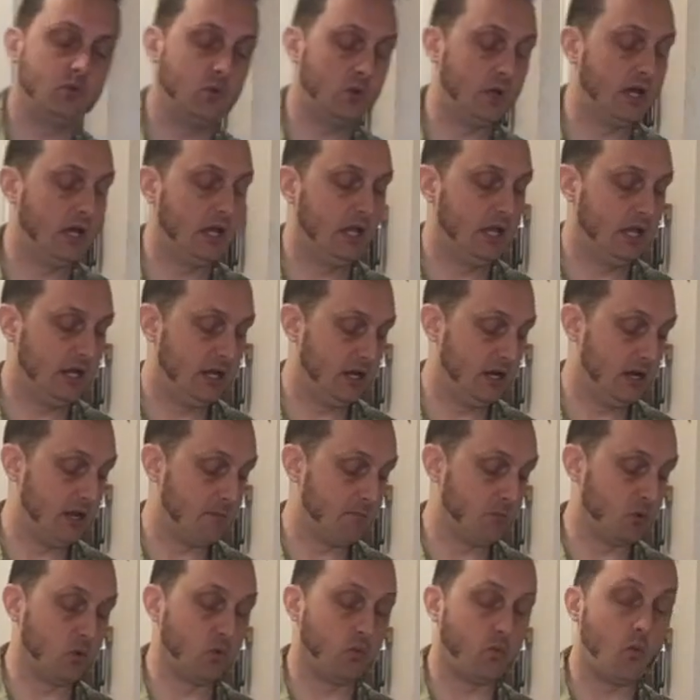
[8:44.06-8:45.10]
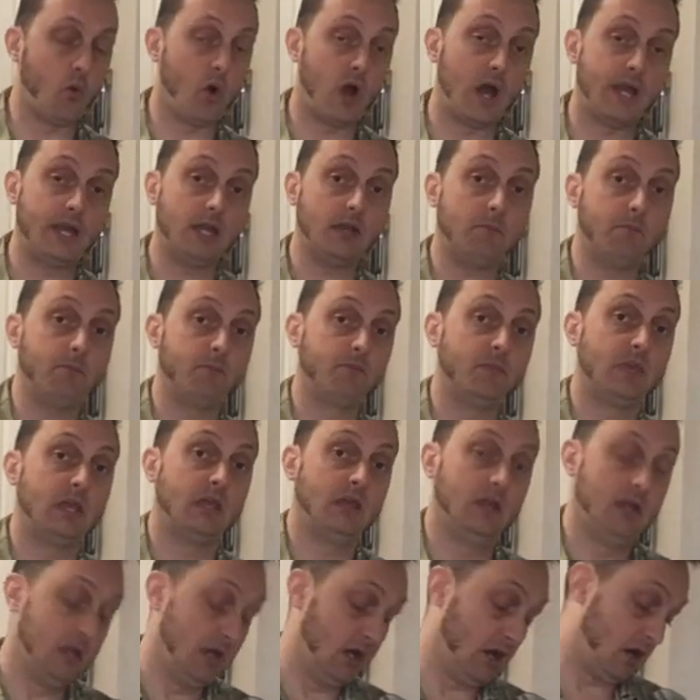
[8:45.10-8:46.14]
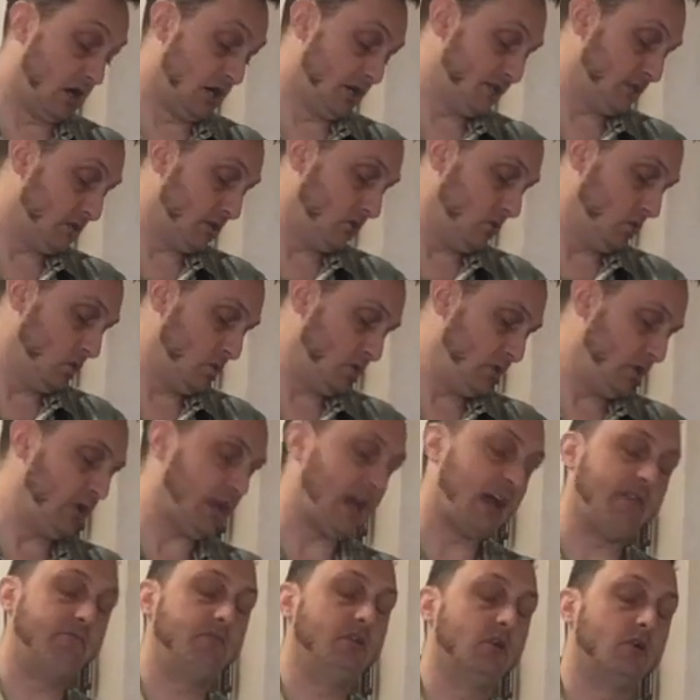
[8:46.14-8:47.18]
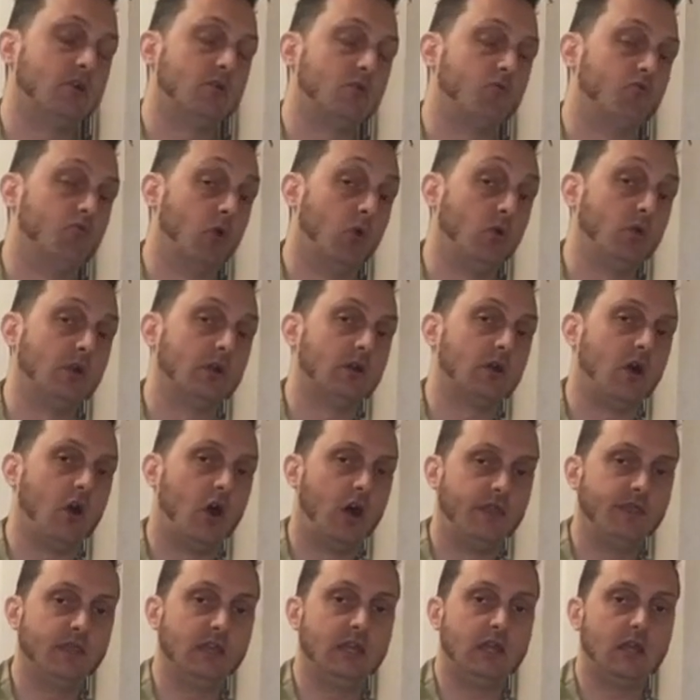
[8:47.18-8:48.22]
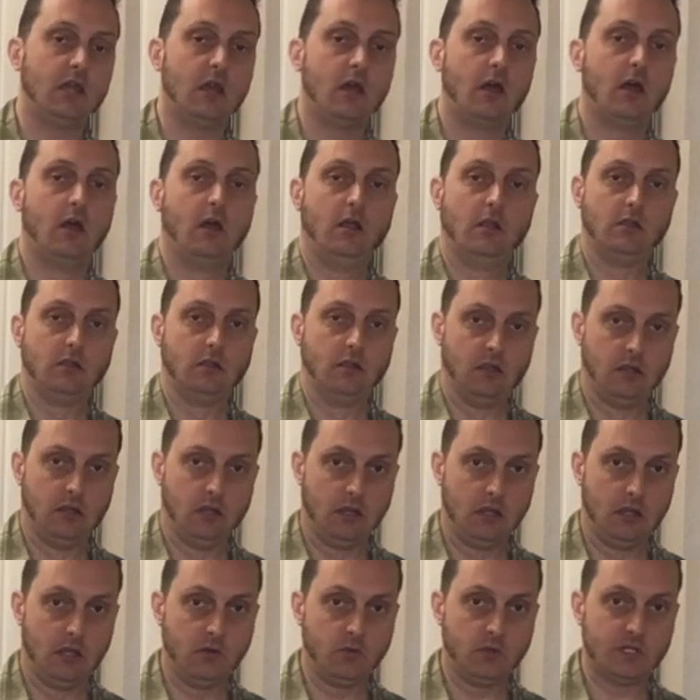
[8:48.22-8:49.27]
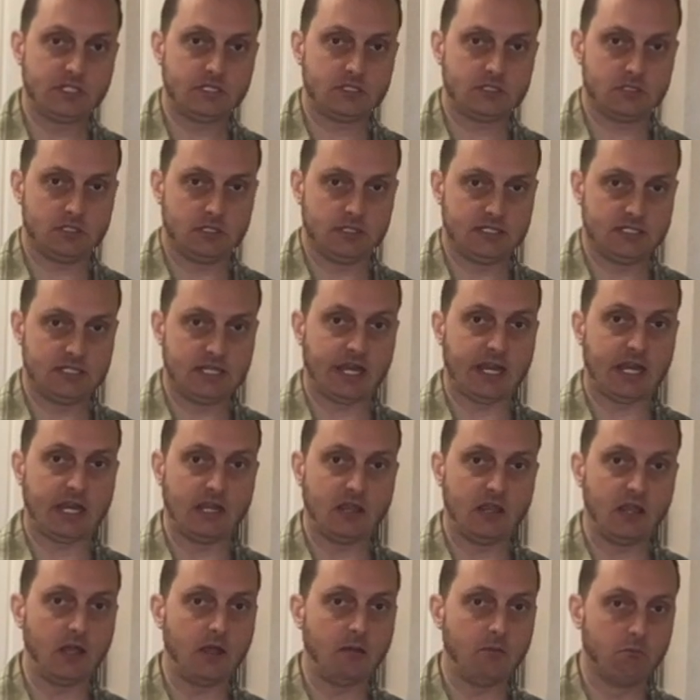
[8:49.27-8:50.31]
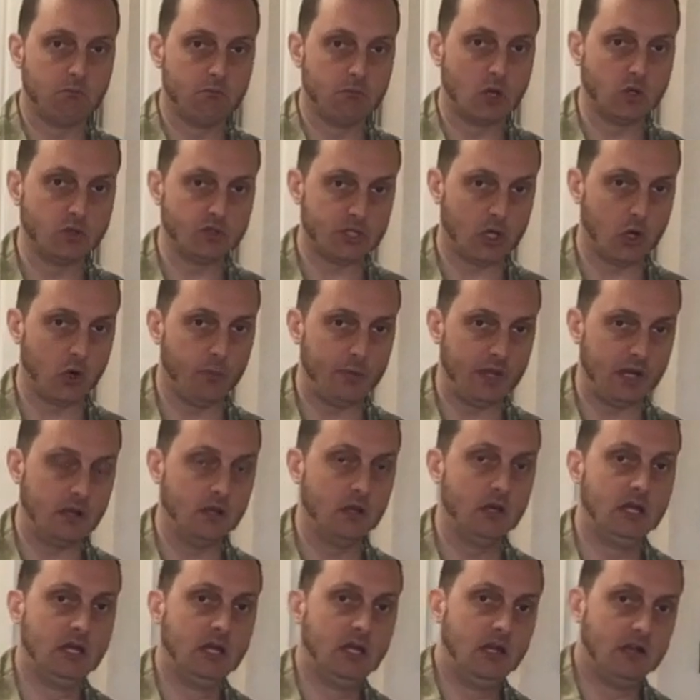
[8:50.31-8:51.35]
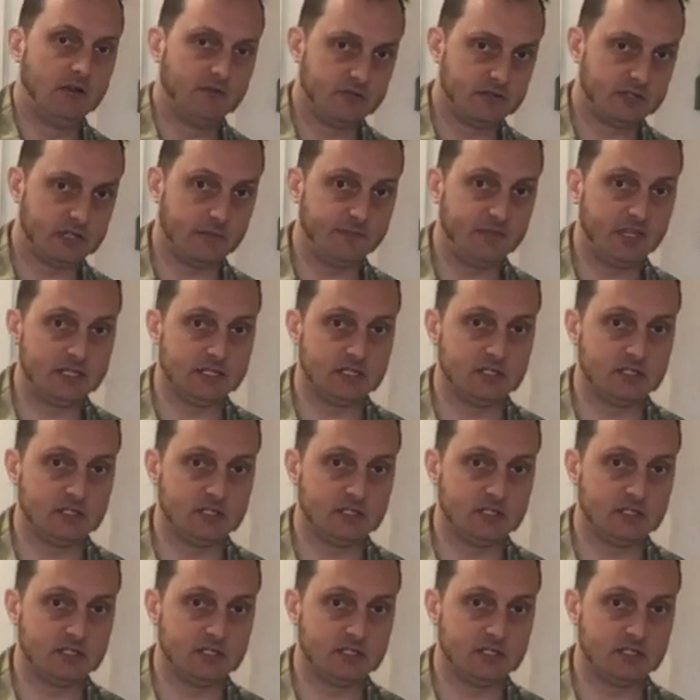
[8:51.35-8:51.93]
turn it to number 1. Also, have your roller on the lowest setting, the most open.